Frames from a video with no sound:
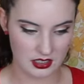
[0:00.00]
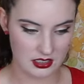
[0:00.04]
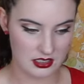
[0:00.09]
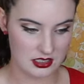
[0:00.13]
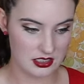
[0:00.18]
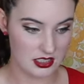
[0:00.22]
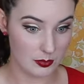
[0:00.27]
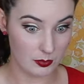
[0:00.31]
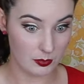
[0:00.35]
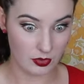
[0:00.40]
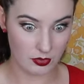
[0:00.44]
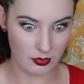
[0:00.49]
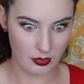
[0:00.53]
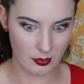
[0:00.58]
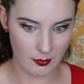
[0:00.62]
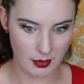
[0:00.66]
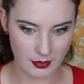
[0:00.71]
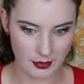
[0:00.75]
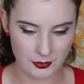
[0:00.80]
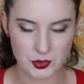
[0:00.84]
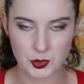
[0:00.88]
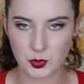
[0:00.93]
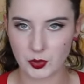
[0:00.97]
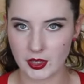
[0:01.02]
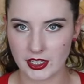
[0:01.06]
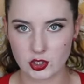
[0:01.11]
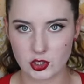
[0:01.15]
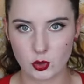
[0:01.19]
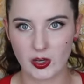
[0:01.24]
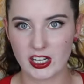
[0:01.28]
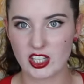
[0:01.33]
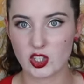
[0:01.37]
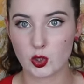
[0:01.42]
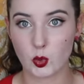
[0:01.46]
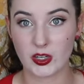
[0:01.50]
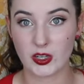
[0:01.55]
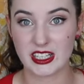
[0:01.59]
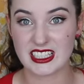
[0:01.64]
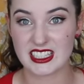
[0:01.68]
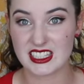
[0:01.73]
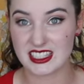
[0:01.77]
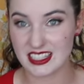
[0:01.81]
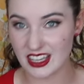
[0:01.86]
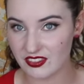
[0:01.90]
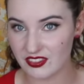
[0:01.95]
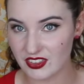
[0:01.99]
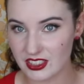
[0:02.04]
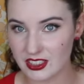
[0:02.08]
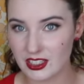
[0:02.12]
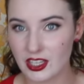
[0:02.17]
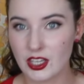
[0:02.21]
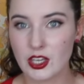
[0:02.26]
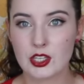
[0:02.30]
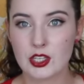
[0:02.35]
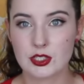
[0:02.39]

some of them until like 2027,